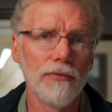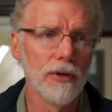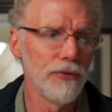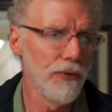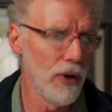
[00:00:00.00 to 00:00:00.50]

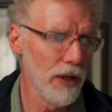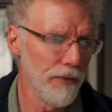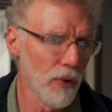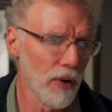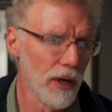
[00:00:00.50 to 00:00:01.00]
verse
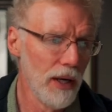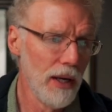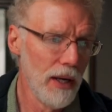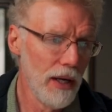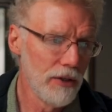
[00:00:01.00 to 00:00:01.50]
44,
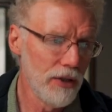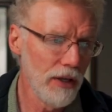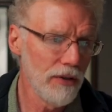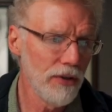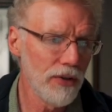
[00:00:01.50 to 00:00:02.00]

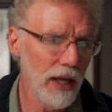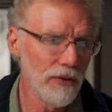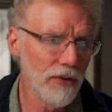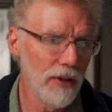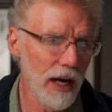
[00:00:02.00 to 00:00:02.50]
Jesus
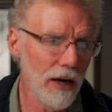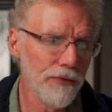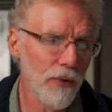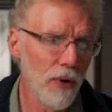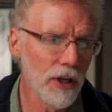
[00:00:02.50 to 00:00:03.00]
says,
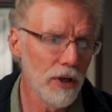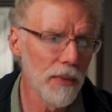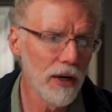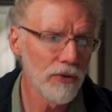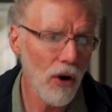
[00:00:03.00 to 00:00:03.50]
therefore you
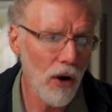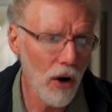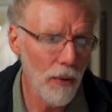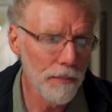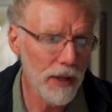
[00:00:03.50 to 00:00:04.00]
must
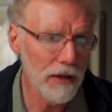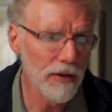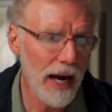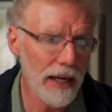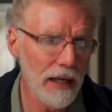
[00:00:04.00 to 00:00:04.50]
be
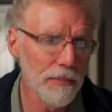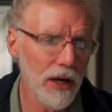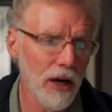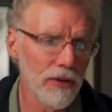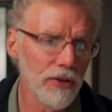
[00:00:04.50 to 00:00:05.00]
ready,
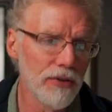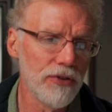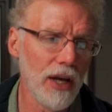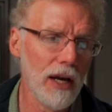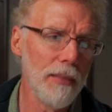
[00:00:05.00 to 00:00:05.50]
because the
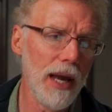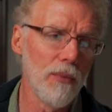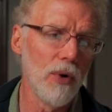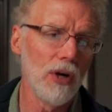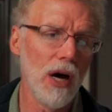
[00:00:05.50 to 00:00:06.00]
Son of
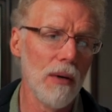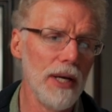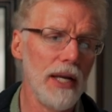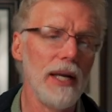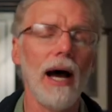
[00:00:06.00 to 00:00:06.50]
Man will come
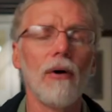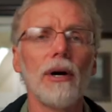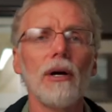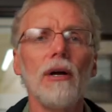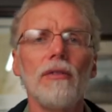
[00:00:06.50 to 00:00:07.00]
in an
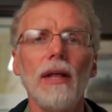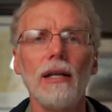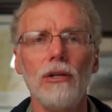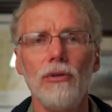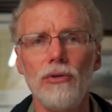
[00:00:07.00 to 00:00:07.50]
hour
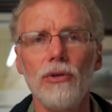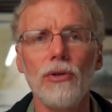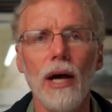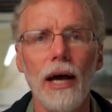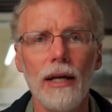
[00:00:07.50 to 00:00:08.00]
that you do
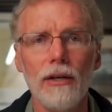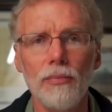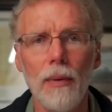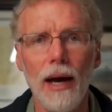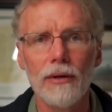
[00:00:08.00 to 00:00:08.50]
not
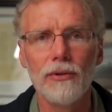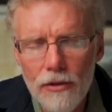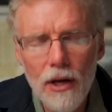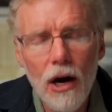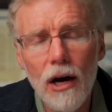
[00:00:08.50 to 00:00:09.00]
expect.
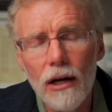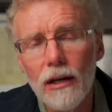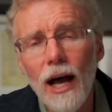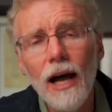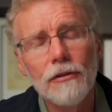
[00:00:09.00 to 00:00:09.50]
There are a
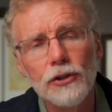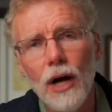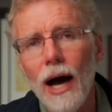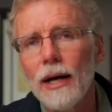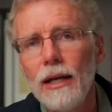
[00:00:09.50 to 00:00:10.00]
lot of
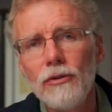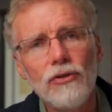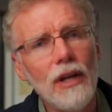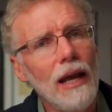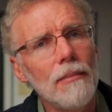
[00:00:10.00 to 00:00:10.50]
shocking
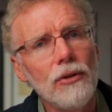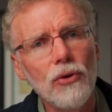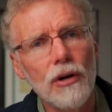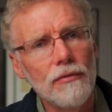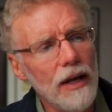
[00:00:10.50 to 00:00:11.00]
statements
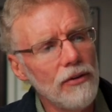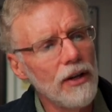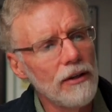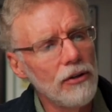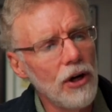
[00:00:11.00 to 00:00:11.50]
or events
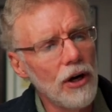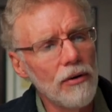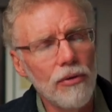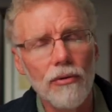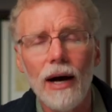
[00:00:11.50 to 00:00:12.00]
that
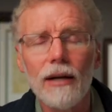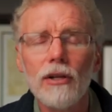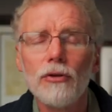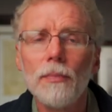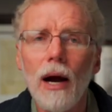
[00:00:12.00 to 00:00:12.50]
occur throughout
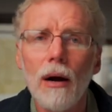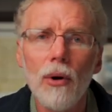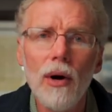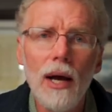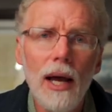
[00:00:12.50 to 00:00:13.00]
this
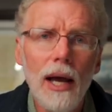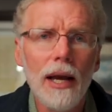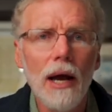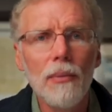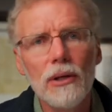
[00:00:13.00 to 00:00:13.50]
parable,
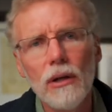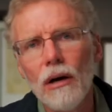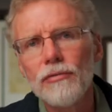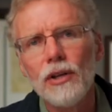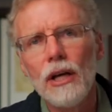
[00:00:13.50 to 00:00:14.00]
and I would
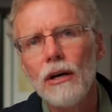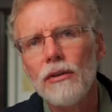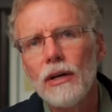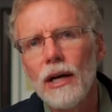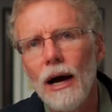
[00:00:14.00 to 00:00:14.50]
love to hear
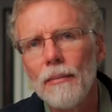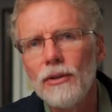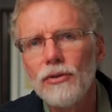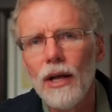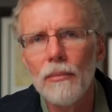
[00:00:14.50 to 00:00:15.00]
in the
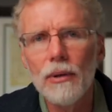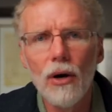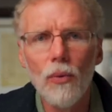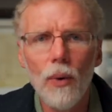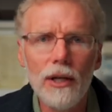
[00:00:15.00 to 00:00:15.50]
comments down
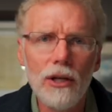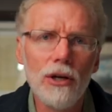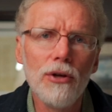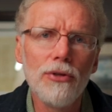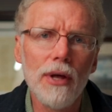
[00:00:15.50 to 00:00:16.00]
below what
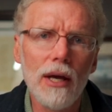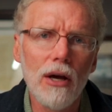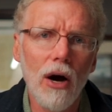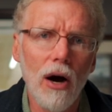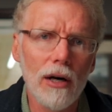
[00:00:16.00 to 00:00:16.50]
you
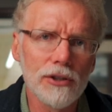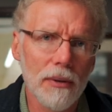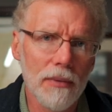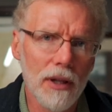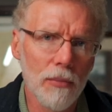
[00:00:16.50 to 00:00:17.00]
think are
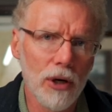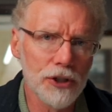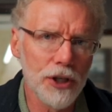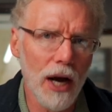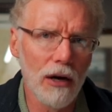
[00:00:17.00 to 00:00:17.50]
some of the more
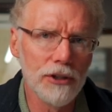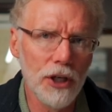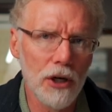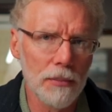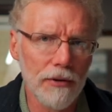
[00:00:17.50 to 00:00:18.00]

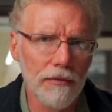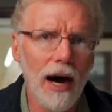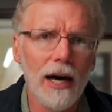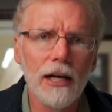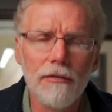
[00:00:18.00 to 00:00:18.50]
challenging or
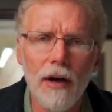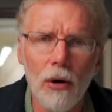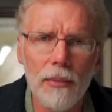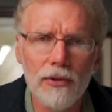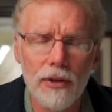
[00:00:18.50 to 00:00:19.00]
provocative
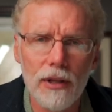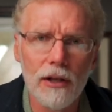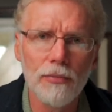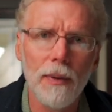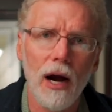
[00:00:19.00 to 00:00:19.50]
elements in
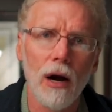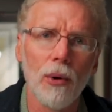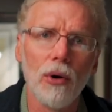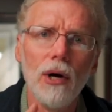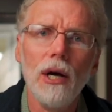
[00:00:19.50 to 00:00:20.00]
this
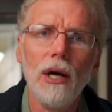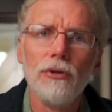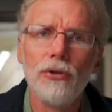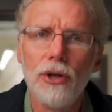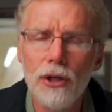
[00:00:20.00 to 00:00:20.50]
parable
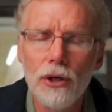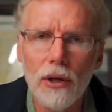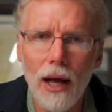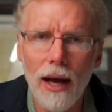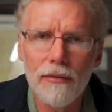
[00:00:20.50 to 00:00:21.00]
to your
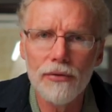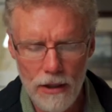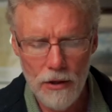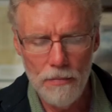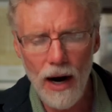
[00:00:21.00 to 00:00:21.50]
lives.
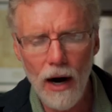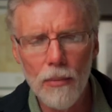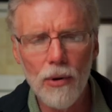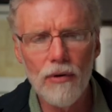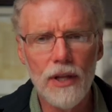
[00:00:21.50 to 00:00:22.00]
The
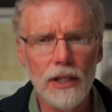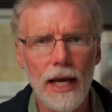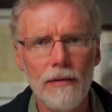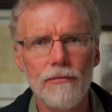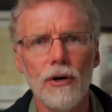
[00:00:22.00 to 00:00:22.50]
parable of the
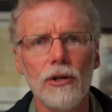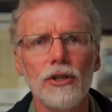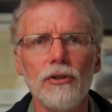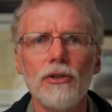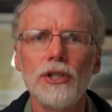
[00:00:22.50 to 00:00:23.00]
10
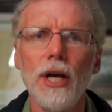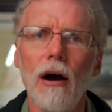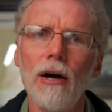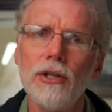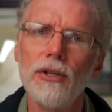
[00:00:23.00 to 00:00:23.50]
virgins
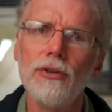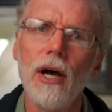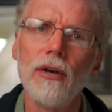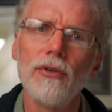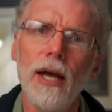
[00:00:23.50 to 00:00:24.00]
challenges
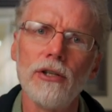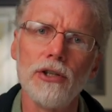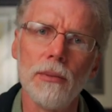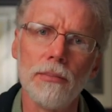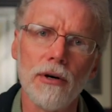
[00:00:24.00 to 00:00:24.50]
us and
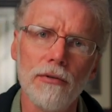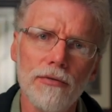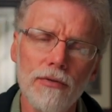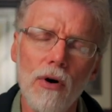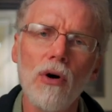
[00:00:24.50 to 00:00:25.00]
should
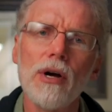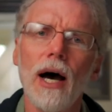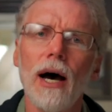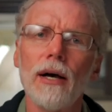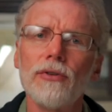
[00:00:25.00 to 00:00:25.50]
provoke
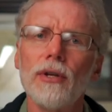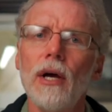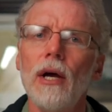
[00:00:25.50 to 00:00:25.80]
us